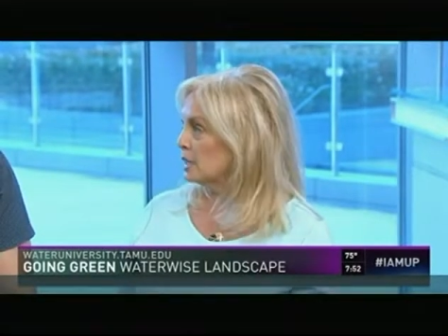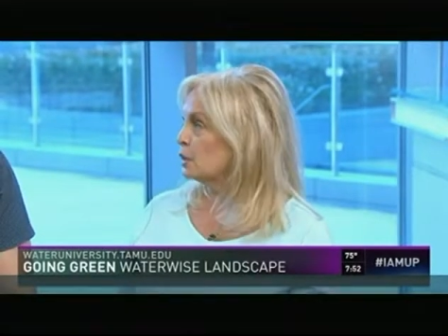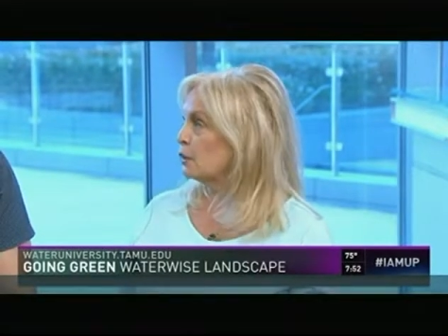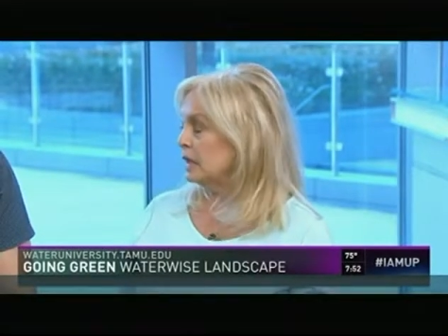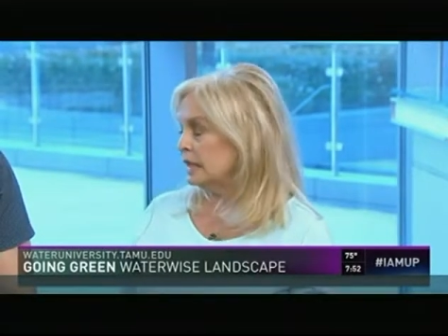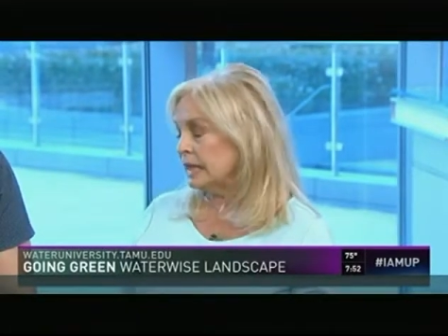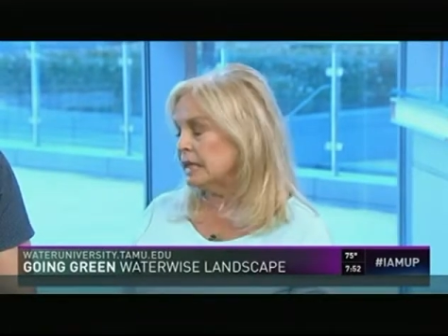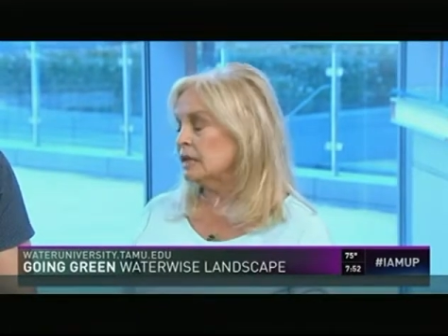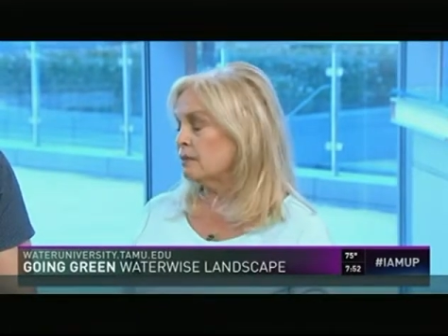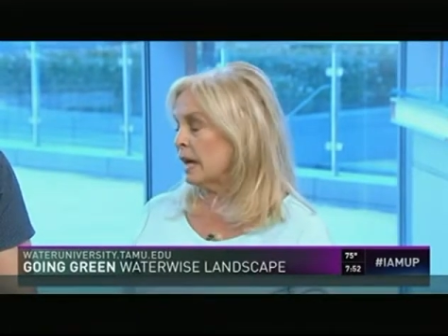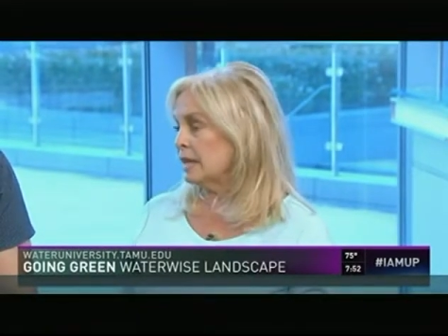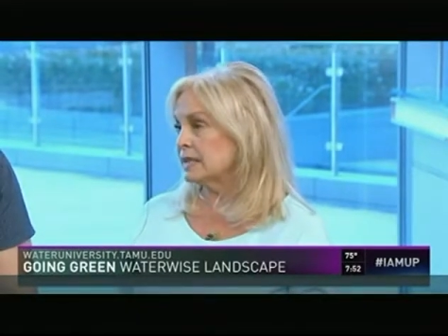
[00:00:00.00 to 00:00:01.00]
So we need
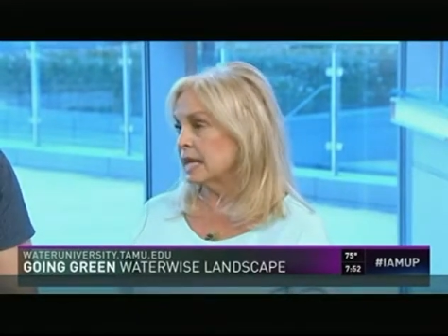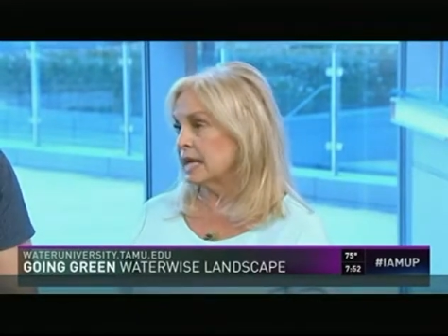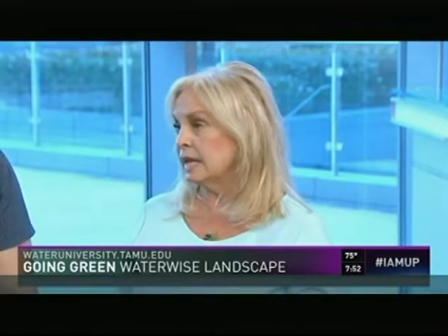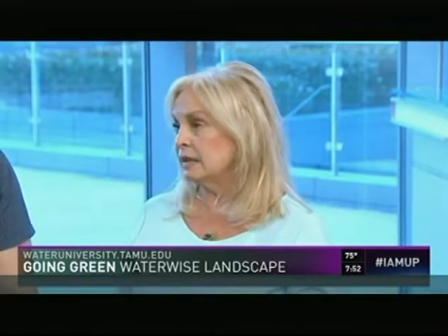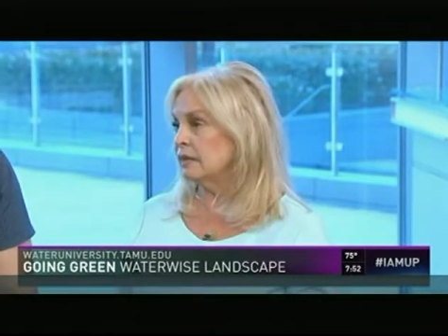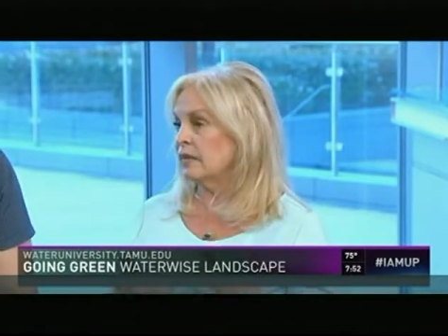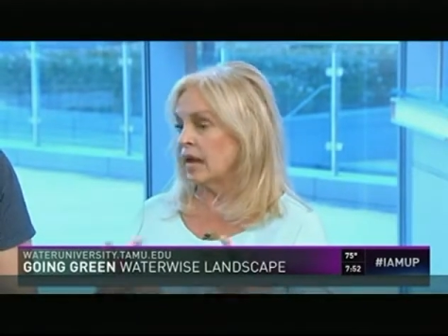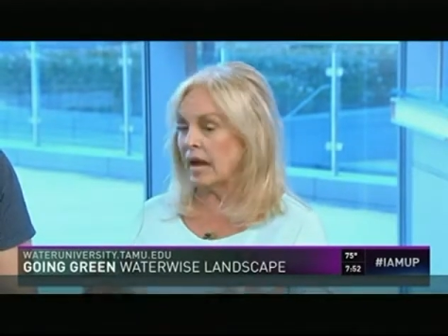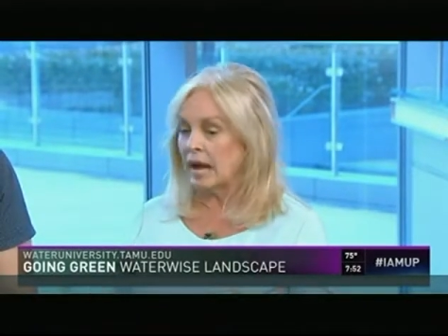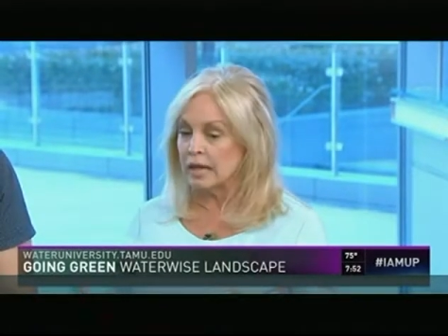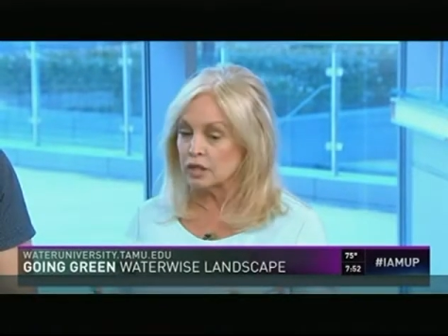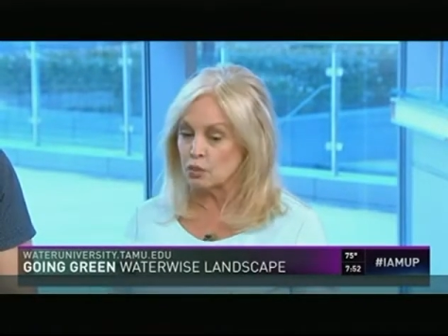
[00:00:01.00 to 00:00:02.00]
to maintain the
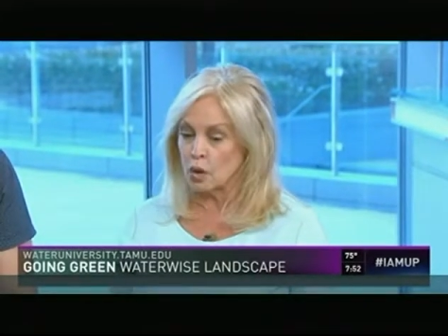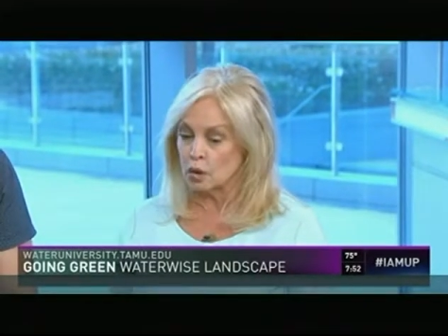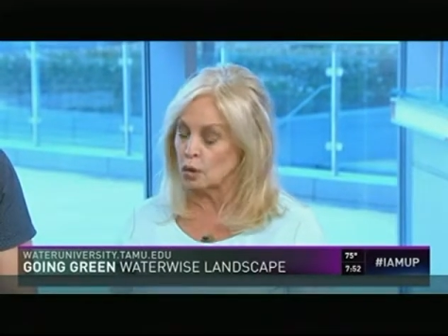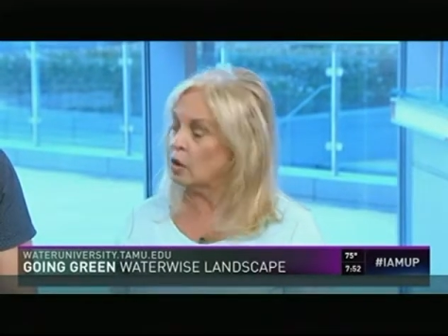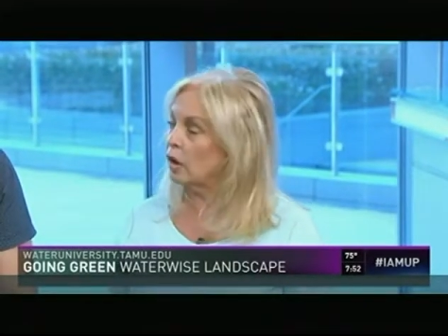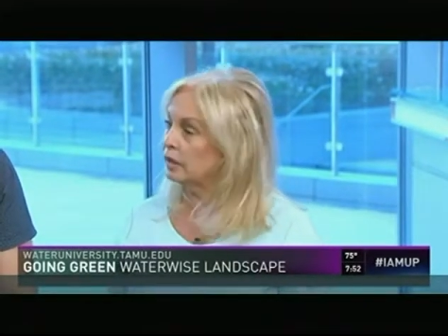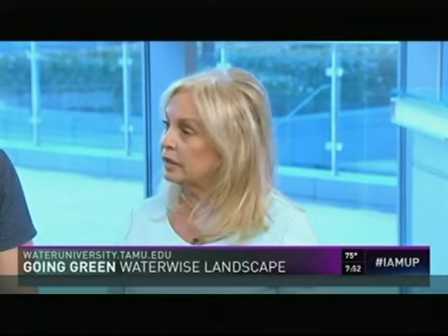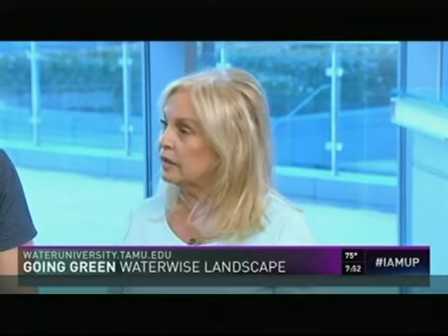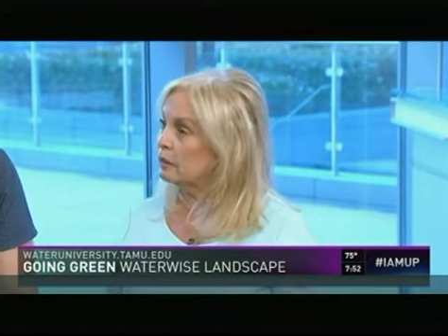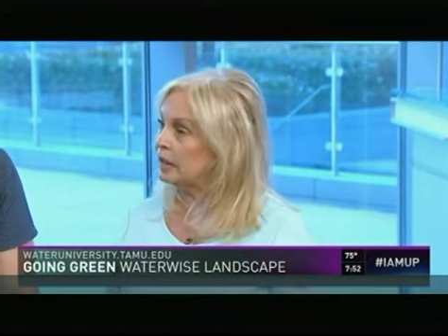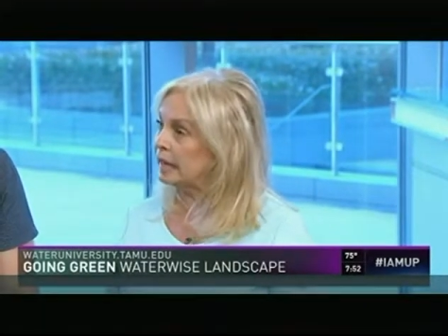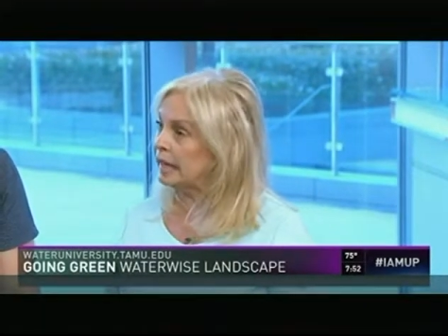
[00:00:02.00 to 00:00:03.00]
highest water quality
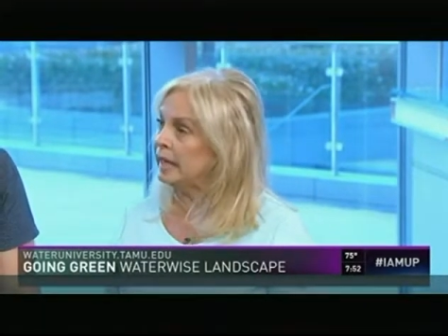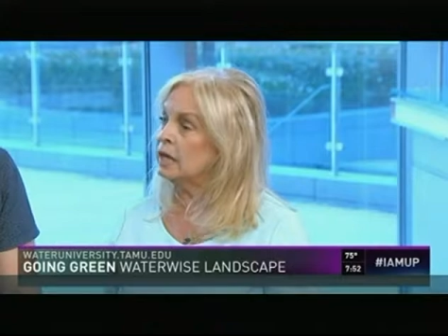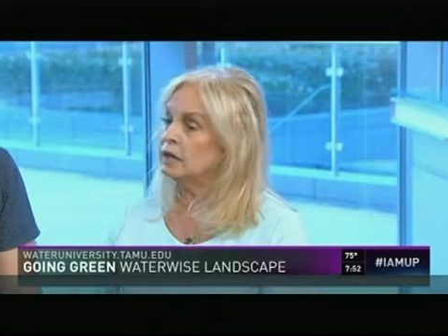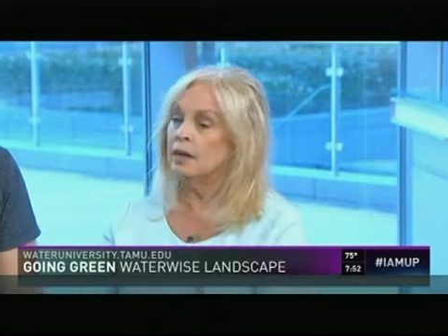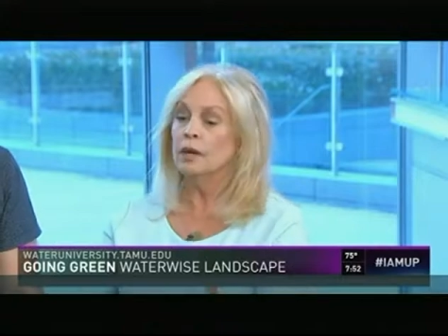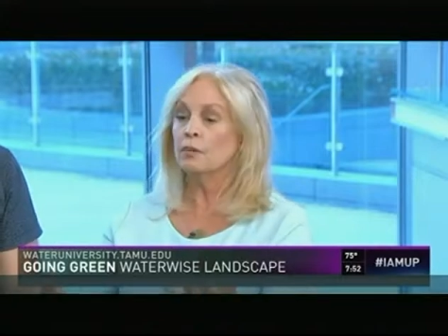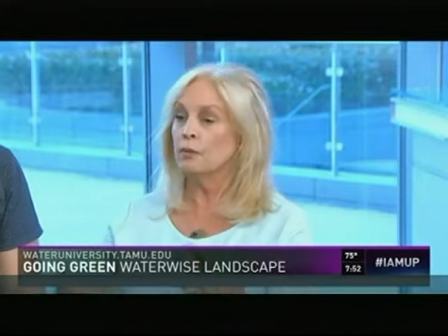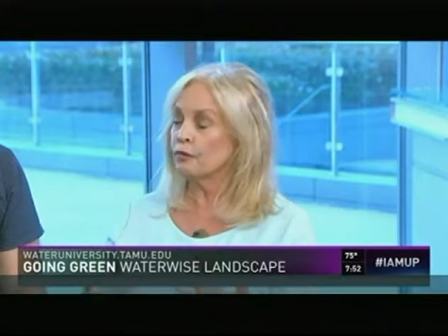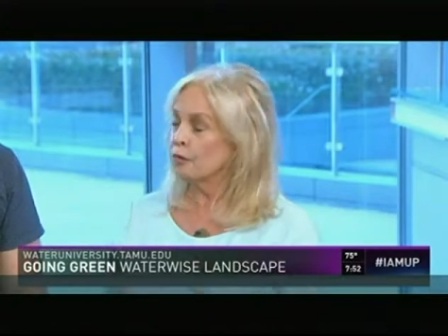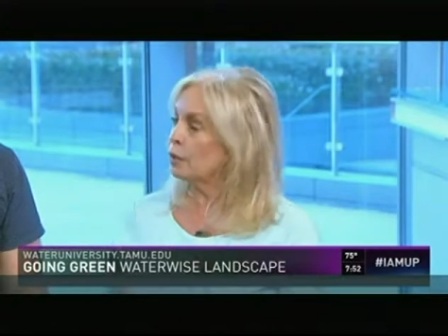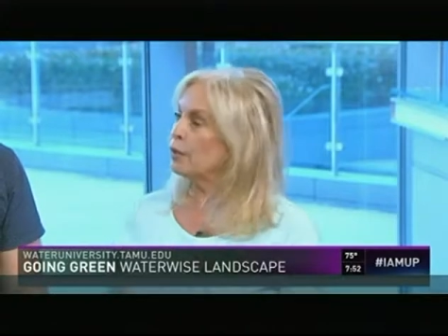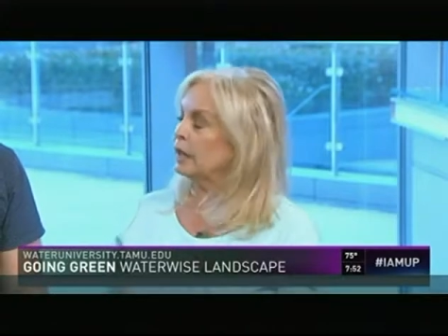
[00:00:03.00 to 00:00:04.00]
that we can
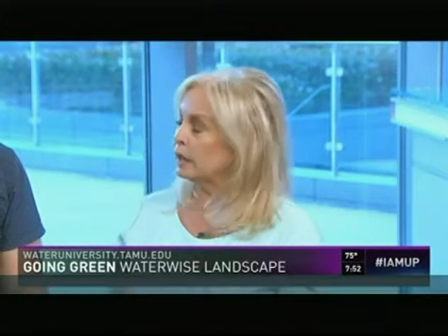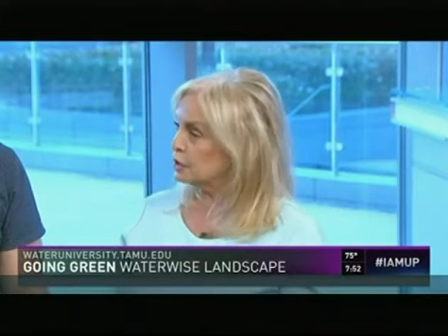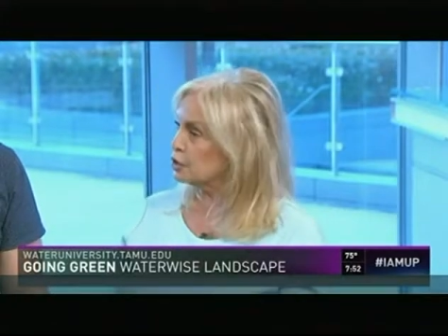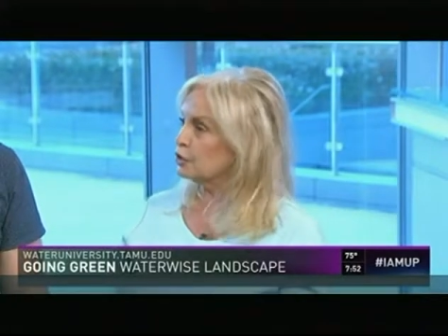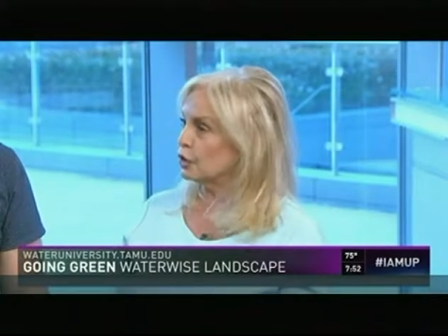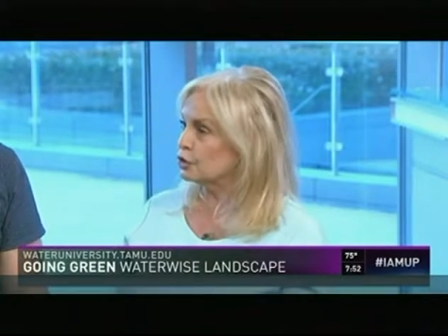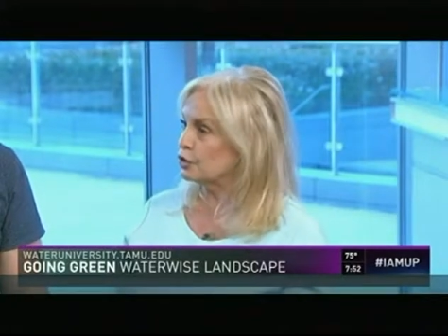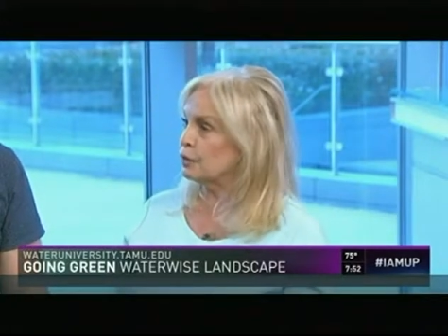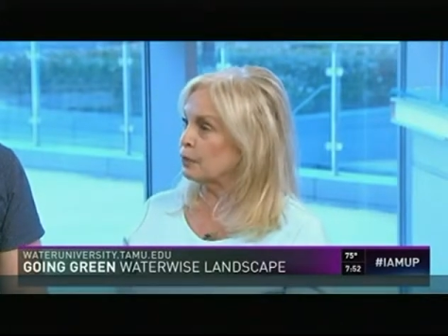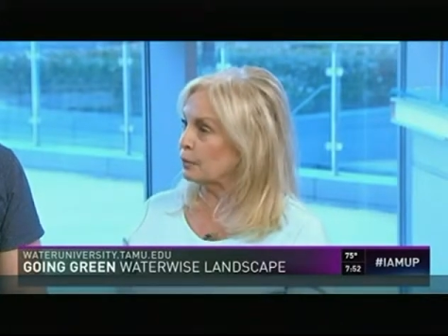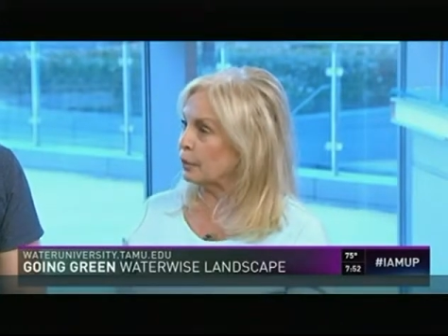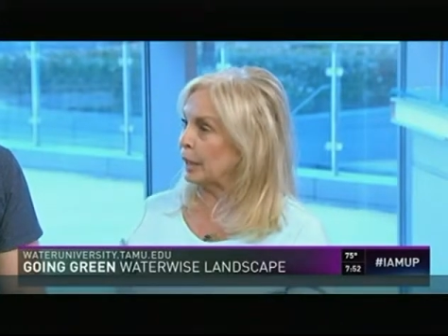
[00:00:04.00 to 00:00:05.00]
before we get it to our
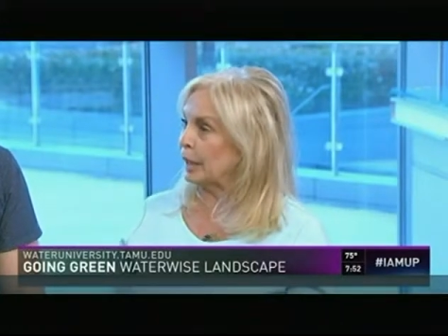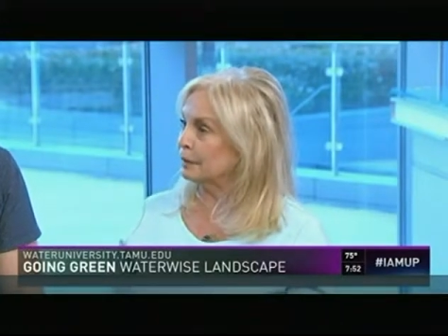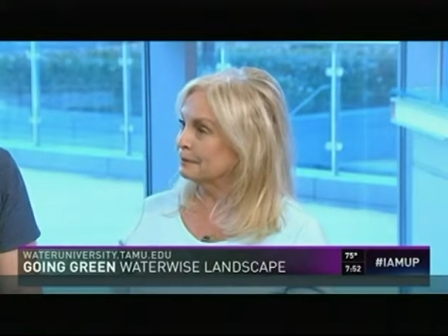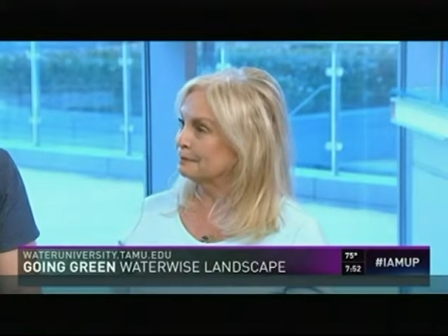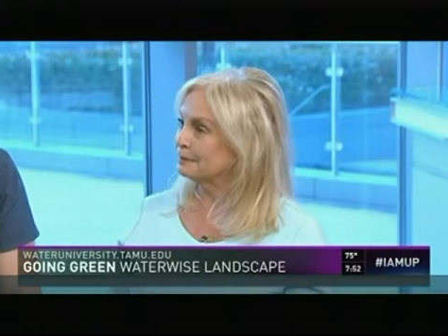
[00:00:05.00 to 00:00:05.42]
treatment plant.